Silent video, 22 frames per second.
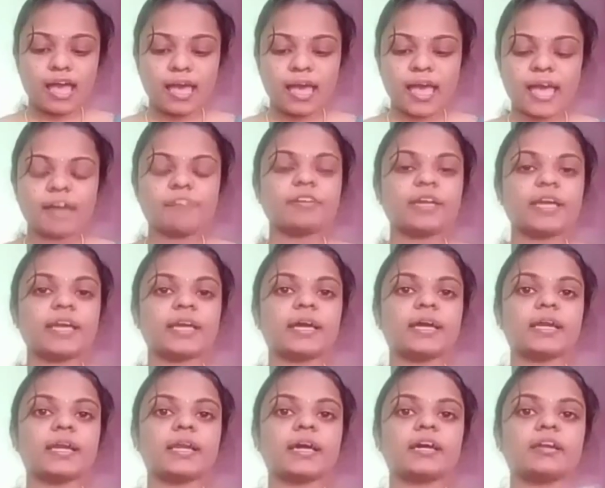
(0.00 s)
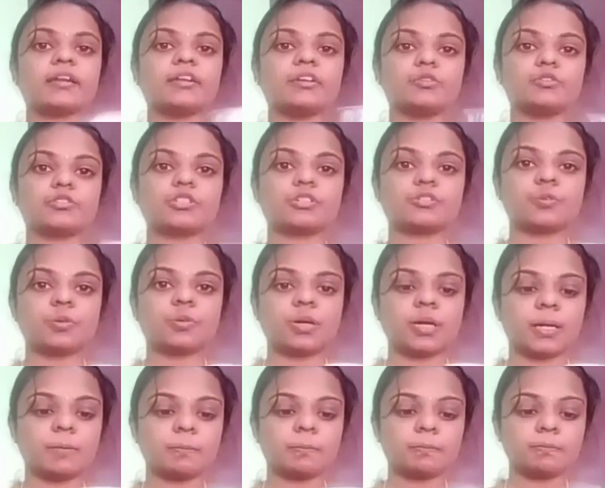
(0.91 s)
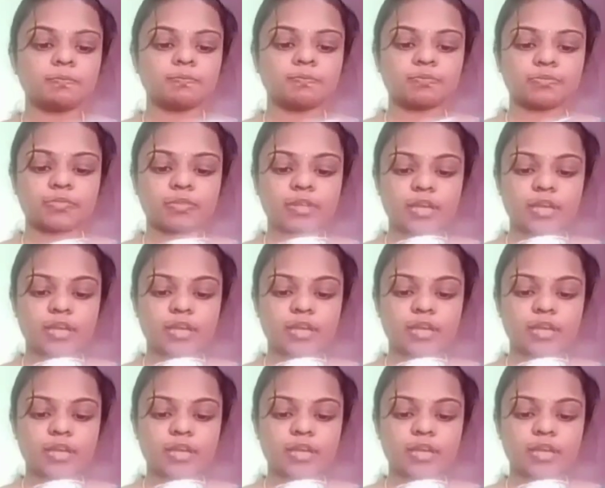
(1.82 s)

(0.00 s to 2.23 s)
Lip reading: I have taken an use and throw cup